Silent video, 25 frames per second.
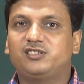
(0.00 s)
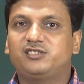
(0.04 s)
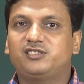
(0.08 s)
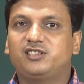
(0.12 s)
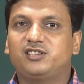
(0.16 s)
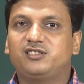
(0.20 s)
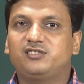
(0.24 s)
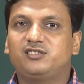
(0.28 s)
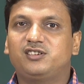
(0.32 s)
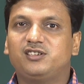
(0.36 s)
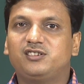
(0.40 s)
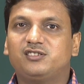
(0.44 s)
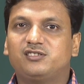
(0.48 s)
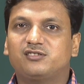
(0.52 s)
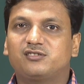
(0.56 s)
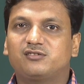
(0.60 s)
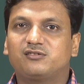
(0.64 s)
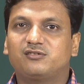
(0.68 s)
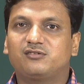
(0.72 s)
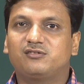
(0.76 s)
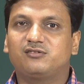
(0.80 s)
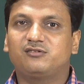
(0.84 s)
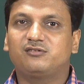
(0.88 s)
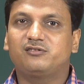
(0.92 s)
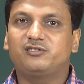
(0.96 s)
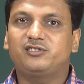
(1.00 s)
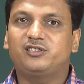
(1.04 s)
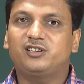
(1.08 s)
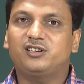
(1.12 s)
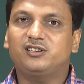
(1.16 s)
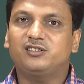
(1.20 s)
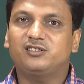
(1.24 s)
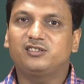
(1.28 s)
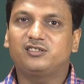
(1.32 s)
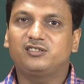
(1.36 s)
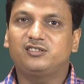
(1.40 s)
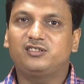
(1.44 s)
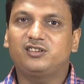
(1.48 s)
changes,
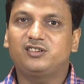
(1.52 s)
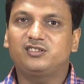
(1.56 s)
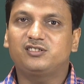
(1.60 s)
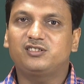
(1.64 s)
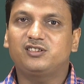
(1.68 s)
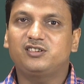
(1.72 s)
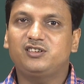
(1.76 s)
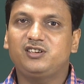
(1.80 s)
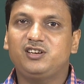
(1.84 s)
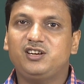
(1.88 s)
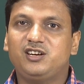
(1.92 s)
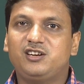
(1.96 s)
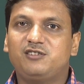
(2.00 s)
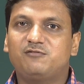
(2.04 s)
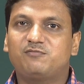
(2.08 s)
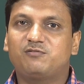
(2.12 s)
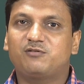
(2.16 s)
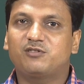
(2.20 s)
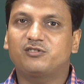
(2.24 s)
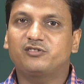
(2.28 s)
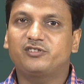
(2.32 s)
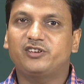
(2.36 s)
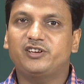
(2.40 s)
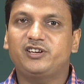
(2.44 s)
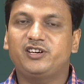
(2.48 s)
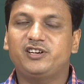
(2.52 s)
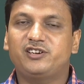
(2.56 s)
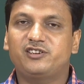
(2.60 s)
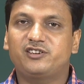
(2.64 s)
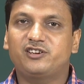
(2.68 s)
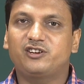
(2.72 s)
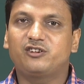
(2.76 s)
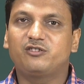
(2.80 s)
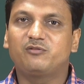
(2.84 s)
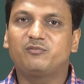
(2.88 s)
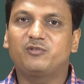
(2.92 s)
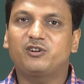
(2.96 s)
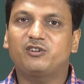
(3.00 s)
whether there is a need for the heat
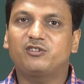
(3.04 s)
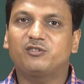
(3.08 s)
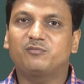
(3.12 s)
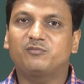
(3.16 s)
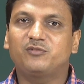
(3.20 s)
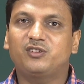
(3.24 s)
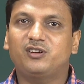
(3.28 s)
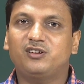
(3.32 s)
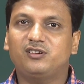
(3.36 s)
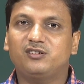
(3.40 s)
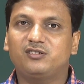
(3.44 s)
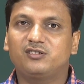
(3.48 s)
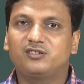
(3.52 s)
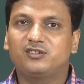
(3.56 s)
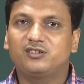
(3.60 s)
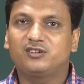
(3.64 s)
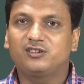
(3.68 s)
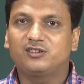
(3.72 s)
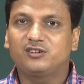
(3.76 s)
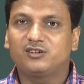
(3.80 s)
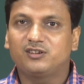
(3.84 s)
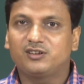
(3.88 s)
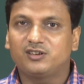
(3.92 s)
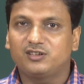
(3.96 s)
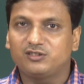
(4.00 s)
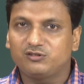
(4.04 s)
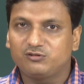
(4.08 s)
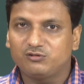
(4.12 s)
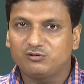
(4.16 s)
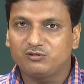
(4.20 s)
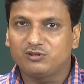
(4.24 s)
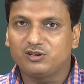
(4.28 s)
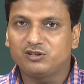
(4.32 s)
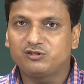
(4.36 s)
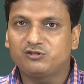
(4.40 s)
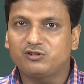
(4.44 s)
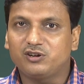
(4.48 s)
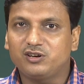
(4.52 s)
treatment of the
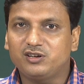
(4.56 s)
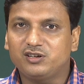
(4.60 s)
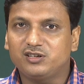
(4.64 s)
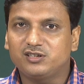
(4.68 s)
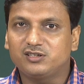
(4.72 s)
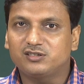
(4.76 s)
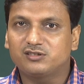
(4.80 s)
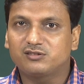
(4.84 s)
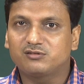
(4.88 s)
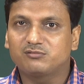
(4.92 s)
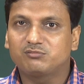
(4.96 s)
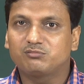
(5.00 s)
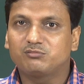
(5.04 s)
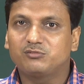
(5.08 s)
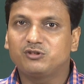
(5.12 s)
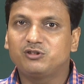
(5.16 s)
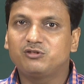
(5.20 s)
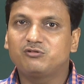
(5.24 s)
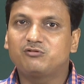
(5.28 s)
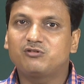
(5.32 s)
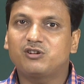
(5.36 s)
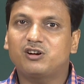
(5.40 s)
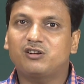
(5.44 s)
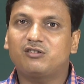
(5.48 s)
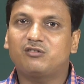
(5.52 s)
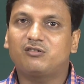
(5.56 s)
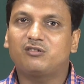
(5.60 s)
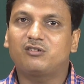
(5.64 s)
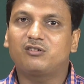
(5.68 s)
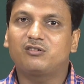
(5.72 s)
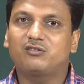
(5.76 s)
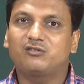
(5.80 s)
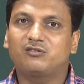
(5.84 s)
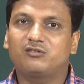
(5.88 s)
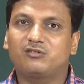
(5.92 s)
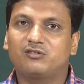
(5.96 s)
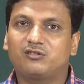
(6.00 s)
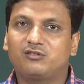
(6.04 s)
weld joint is required
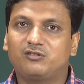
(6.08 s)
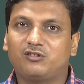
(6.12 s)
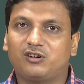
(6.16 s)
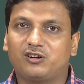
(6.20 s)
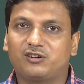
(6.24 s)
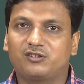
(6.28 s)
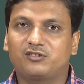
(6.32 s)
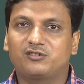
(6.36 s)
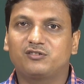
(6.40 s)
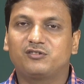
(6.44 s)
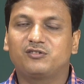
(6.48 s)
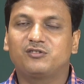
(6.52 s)
or not.